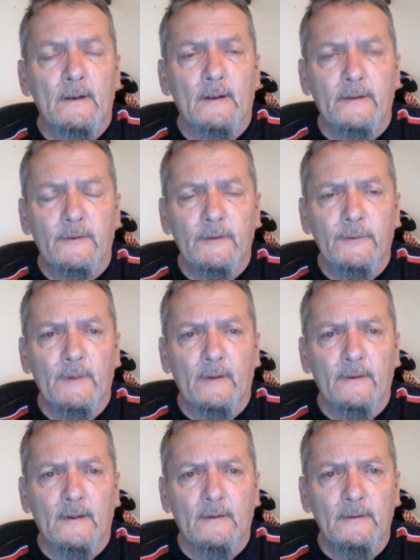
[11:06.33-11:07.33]
I just
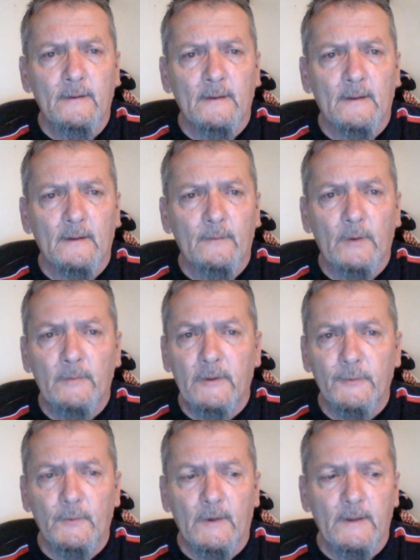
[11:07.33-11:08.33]
found out from
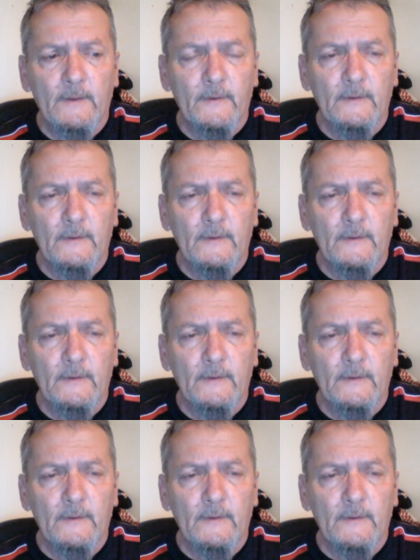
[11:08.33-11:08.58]
his wife,